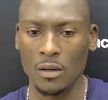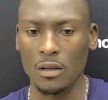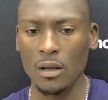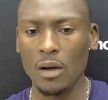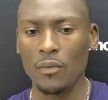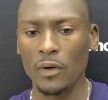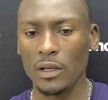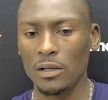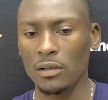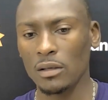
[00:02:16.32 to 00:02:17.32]
Not
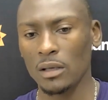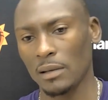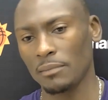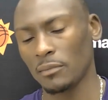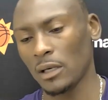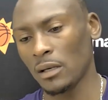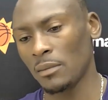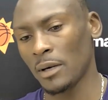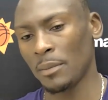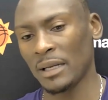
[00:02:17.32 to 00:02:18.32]
really, you know, like um,
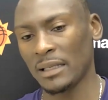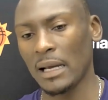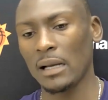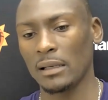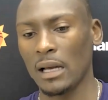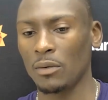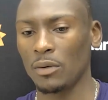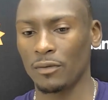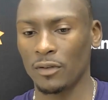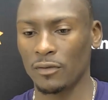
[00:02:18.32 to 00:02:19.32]
my dad and I,
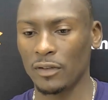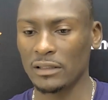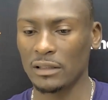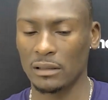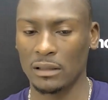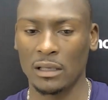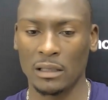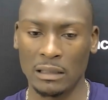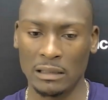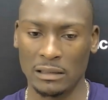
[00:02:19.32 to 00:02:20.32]
we've invested a, a,
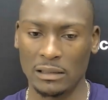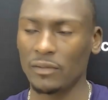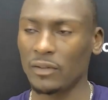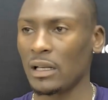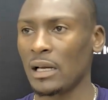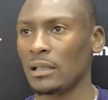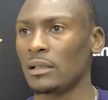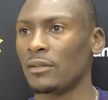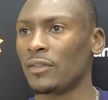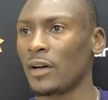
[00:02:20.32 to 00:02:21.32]
ourselves a lot in
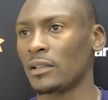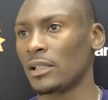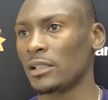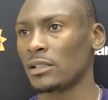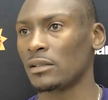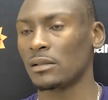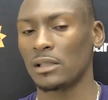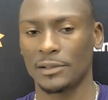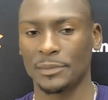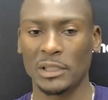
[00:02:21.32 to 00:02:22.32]
the foundation.
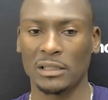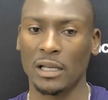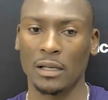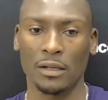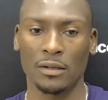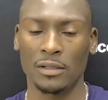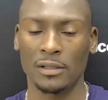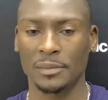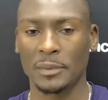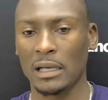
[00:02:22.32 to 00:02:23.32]
It's been ten
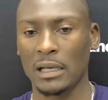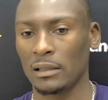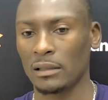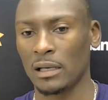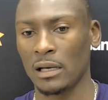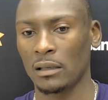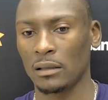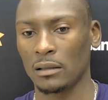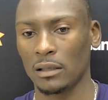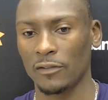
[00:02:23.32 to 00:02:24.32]
years. My dad and I
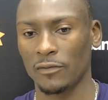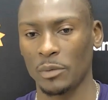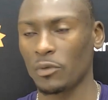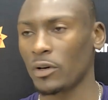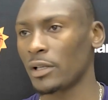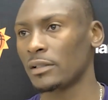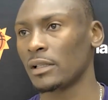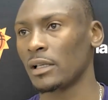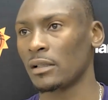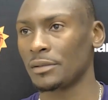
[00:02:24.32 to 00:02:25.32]
have been working
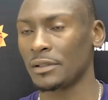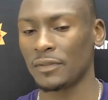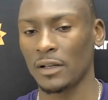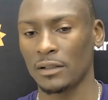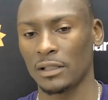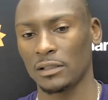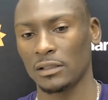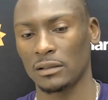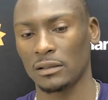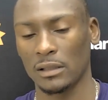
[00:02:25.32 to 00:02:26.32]
together with the foundation.
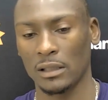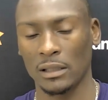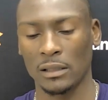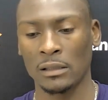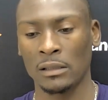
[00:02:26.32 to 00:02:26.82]
Uh,